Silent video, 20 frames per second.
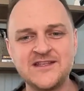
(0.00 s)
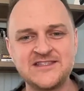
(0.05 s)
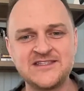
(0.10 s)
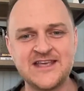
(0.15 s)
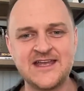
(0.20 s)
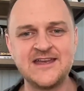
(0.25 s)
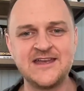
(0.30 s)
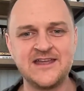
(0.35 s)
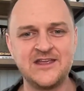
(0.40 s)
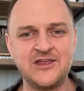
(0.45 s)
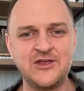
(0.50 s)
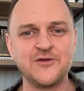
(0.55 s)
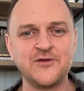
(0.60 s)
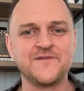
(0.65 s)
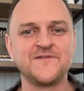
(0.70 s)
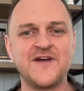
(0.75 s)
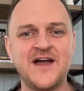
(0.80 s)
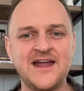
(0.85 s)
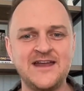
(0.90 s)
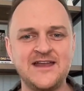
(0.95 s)
send it? You're
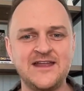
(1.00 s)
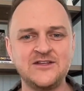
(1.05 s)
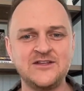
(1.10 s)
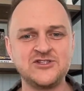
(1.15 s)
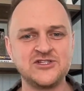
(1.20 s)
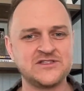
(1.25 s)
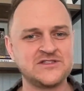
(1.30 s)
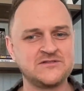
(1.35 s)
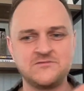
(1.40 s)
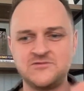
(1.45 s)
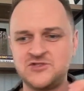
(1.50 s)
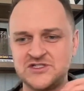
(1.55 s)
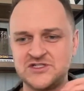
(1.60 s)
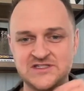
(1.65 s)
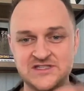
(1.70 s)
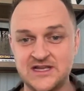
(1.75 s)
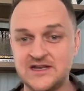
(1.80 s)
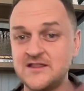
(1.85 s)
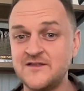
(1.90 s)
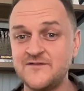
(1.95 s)
finding just
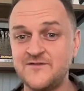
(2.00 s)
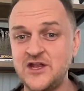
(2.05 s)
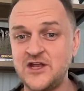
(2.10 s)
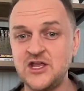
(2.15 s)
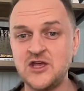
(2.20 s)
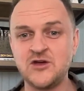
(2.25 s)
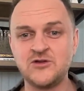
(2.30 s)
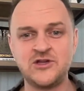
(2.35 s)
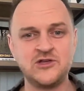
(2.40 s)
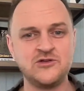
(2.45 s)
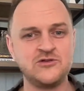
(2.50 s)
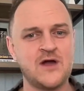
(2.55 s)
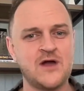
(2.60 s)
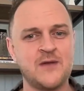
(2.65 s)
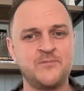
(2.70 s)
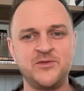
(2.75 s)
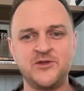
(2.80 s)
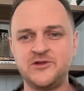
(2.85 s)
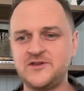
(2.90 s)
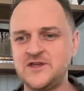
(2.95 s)
send in the video. Do you
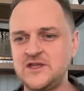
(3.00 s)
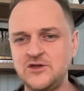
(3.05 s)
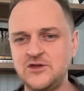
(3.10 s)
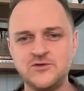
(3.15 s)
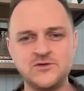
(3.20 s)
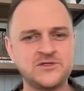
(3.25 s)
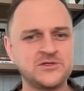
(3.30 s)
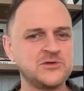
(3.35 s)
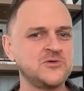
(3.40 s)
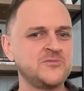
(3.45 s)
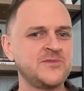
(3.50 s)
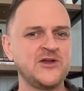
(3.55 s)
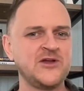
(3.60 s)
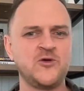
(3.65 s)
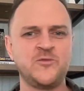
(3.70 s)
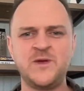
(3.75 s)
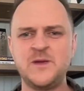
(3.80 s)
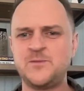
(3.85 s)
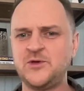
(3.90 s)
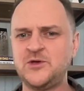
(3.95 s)
upload to YouTube? I know
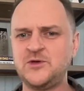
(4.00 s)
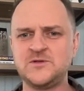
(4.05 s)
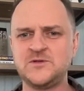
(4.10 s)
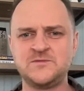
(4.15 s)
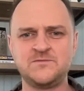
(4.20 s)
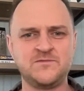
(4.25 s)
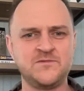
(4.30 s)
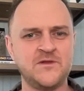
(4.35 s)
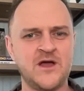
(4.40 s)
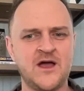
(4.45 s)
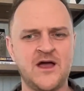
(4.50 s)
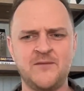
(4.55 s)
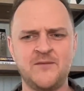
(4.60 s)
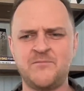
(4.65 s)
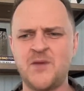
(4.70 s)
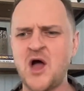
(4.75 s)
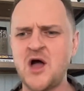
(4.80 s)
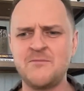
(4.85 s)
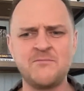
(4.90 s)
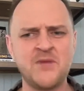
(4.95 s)
people use
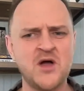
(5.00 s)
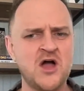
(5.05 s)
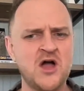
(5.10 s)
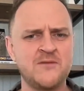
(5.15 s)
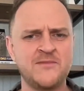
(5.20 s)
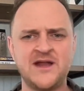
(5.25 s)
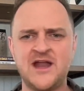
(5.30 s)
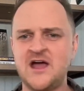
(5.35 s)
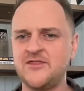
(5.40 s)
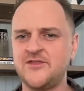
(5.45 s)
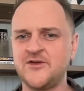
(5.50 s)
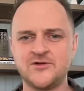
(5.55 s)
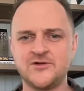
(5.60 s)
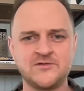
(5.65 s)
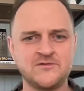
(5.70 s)
BombBomb and other